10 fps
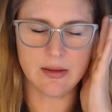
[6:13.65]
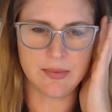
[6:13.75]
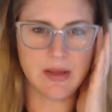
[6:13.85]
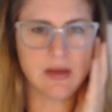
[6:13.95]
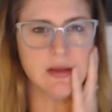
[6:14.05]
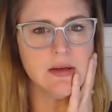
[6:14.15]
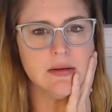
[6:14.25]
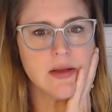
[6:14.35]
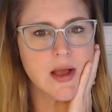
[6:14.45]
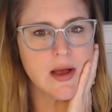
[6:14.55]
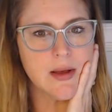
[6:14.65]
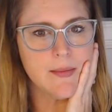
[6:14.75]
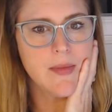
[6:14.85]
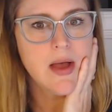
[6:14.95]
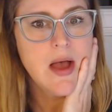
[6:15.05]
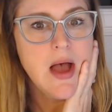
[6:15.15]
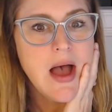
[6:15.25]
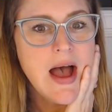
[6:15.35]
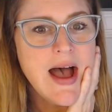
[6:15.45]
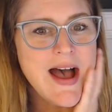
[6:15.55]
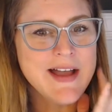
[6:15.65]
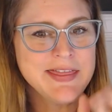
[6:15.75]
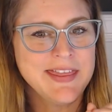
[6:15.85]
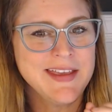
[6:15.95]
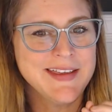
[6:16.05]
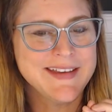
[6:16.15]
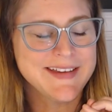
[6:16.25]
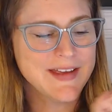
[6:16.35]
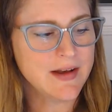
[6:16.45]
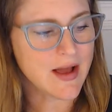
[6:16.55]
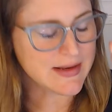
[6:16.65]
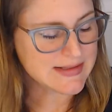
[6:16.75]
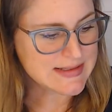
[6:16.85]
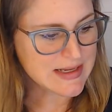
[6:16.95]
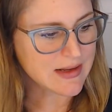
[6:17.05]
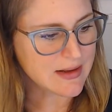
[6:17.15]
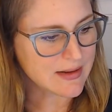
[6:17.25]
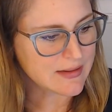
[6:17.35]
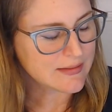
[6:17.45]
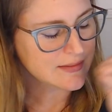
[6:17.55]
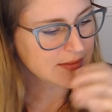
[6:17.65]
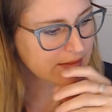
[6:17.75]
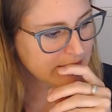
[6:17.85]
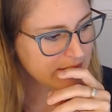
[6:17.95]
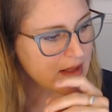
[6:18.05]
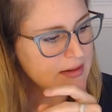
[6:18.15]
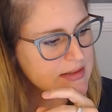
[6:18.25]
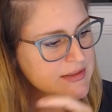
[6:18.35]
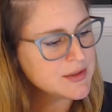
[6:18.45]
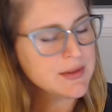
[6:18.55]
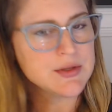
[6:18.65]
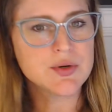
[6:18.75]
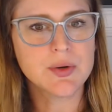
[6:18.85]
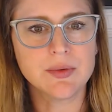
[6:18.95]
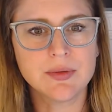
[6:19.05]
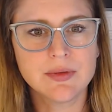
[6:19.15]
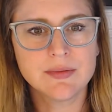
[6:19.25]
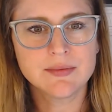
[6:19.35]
beginning in, I think, an idea, not necessarily truth.